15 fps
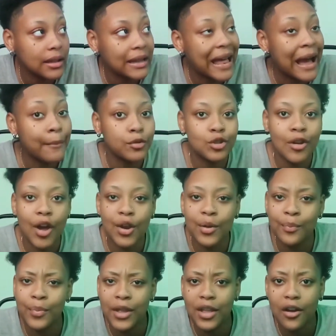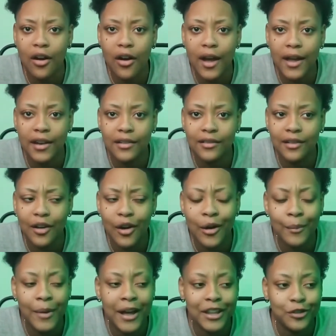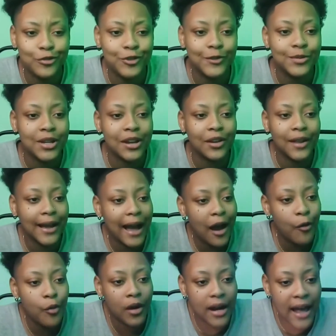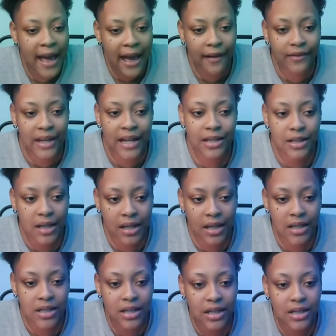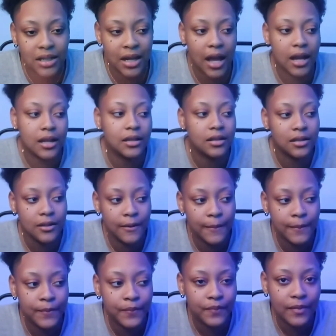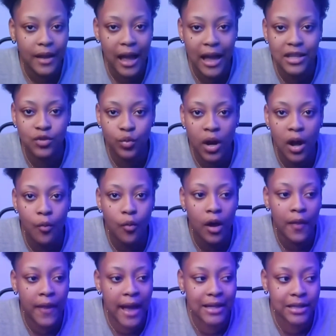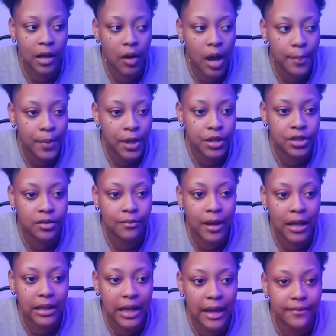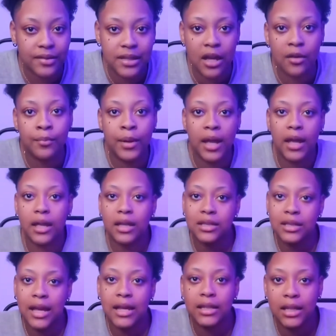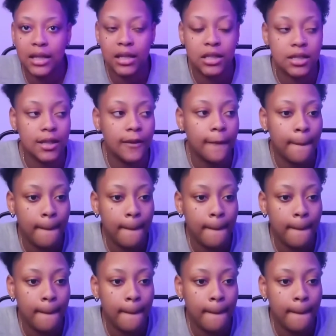I'm trying to be on my YouTube channel. Like, I want to have that DDG status. That's what I want. That's how I picture my lifestyle being, is like DDG.